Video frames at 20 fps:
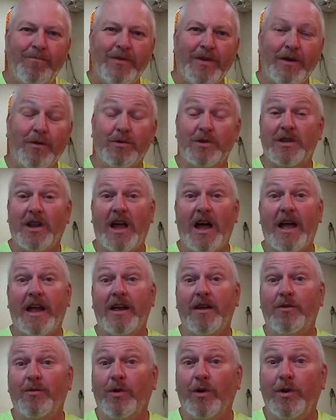It was
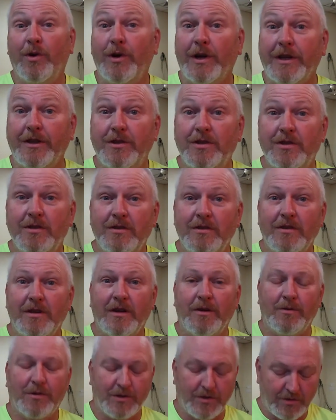lying in ruins.
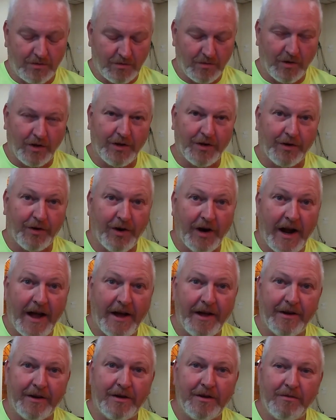It was on the
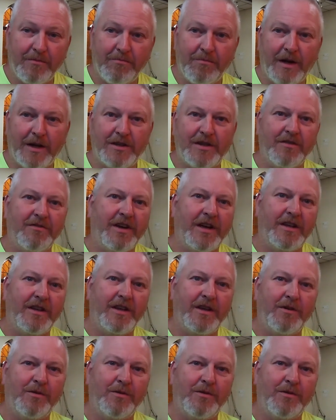ground, much of it.